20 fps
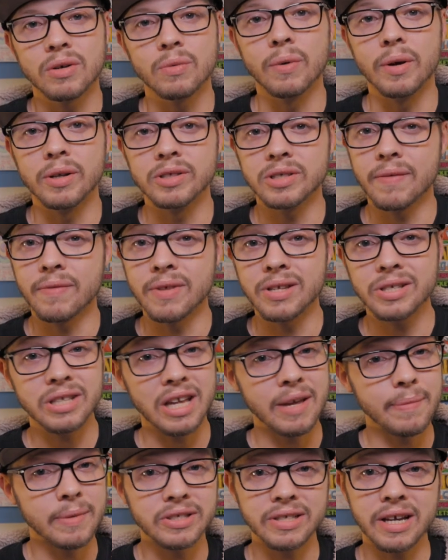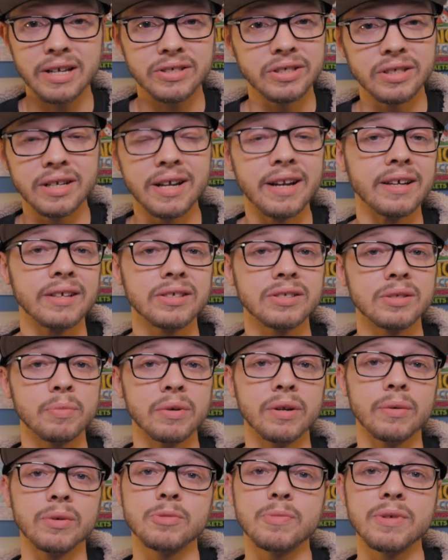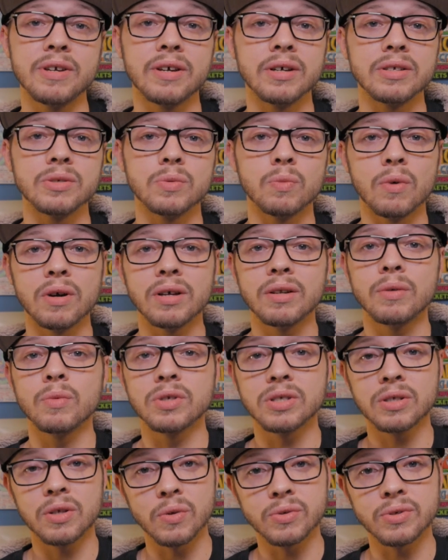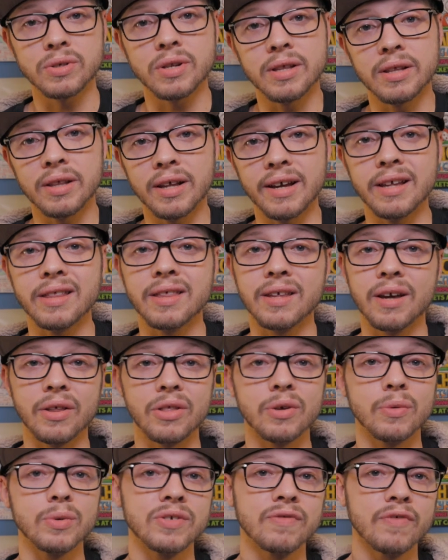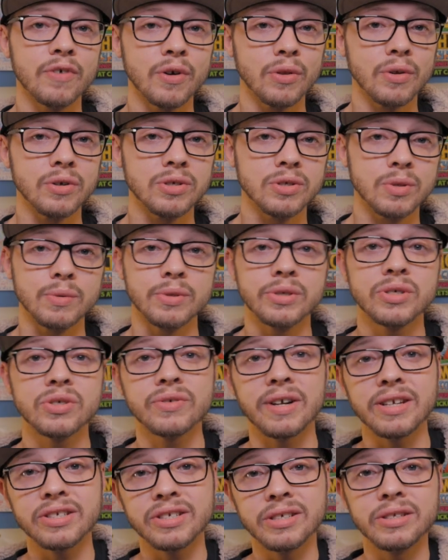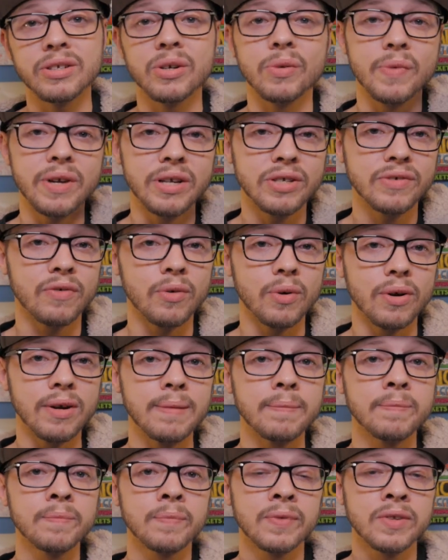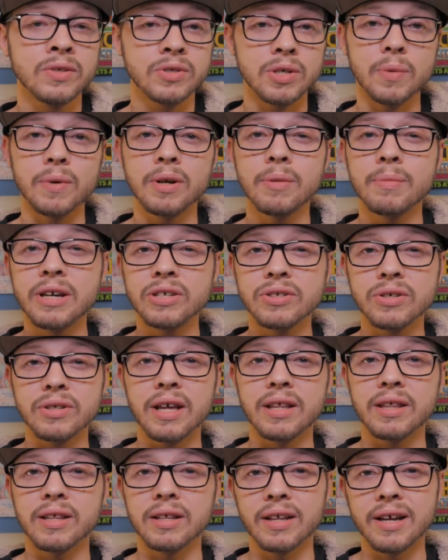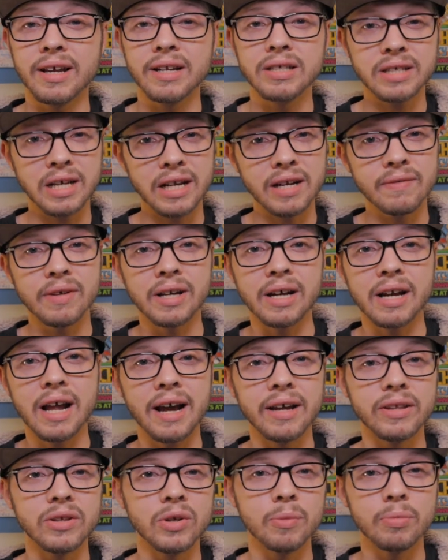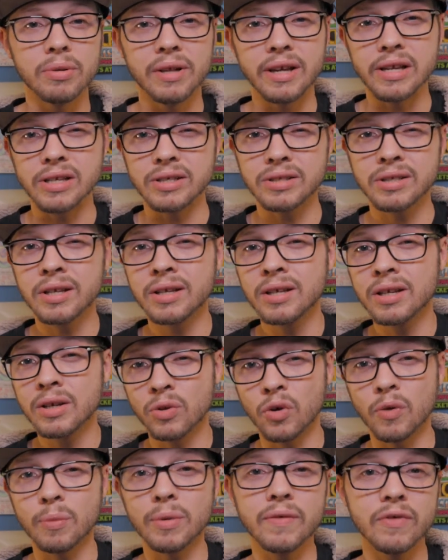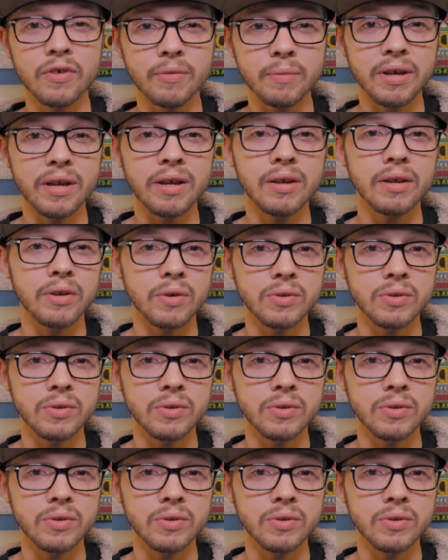good ones of the same exact genetics, but it was because one was closer to the light, the other was further, so it was stretching to reach for it. So you want to make sure that the light is kind of in an ideal place. Normally for me,